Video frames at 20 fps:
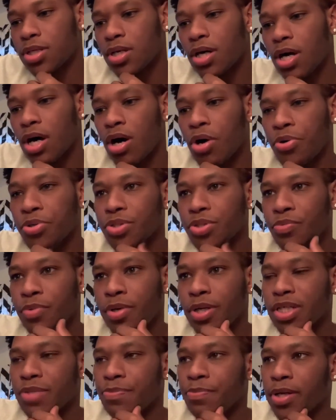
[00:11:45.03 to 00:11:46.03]
I also want to
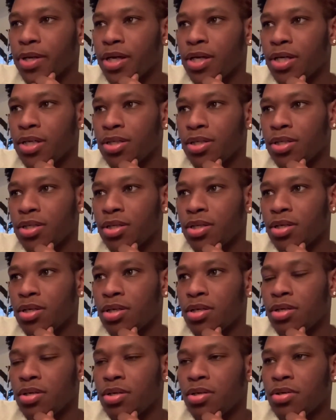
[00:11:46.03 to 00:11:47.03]
explain
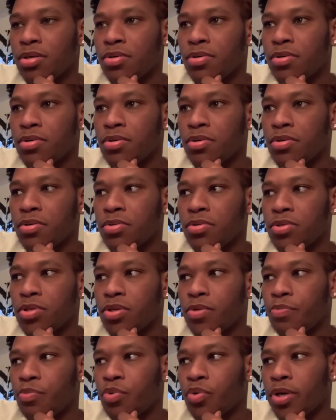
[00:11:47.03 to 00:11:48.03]
to the
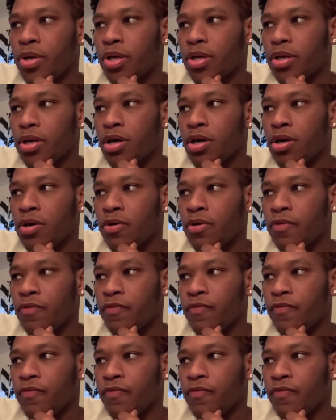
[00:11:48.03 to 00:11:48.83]
point of